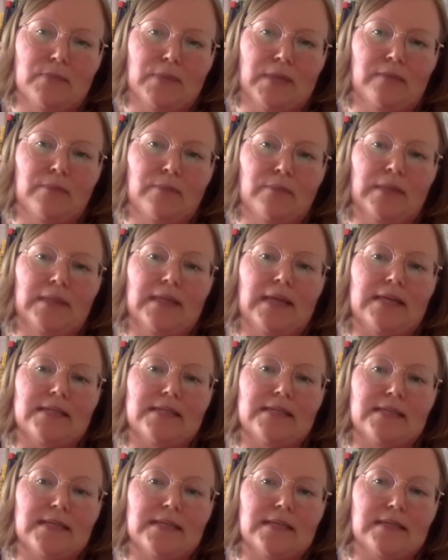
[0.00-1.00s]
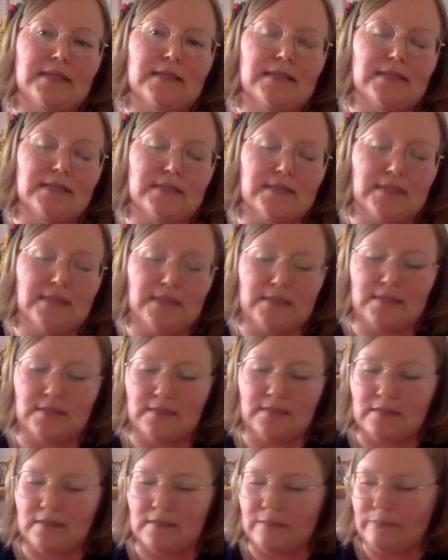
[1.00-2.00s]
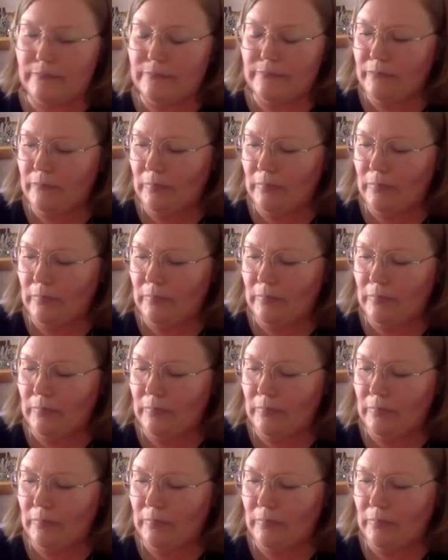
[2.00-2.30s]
But as the